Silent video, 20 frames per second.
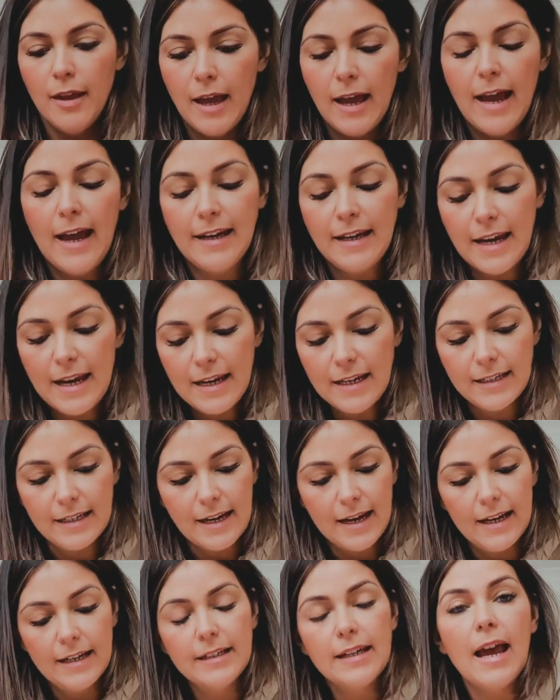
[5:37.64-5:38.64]
I
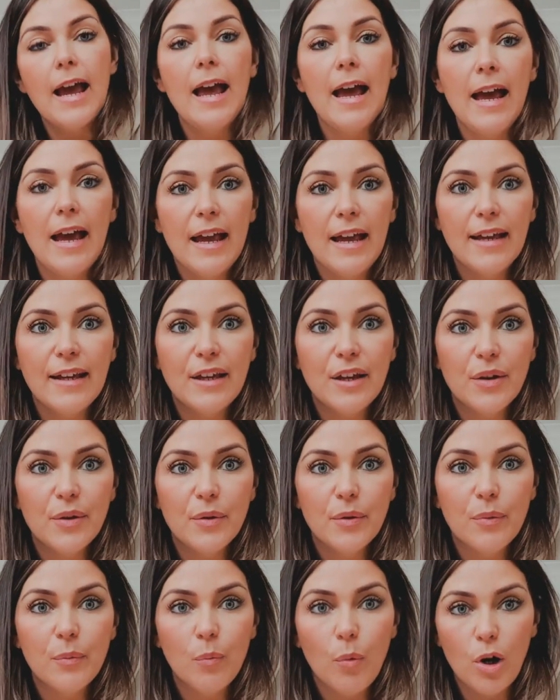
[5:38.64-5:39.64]
needed a
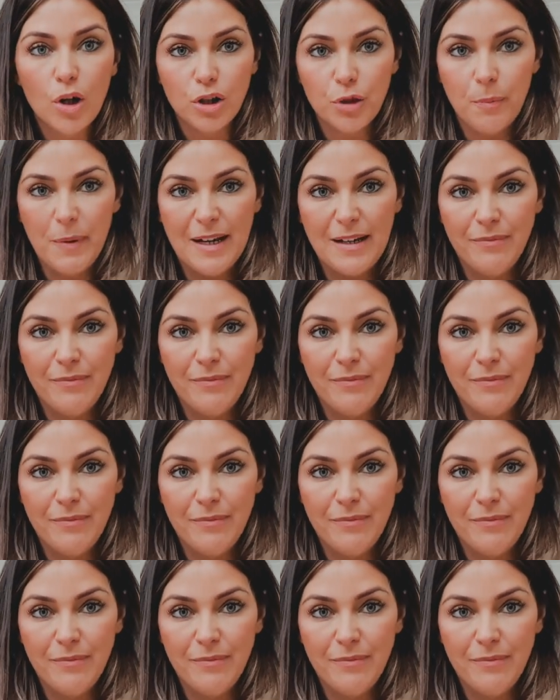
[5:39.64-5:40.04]
wash bin,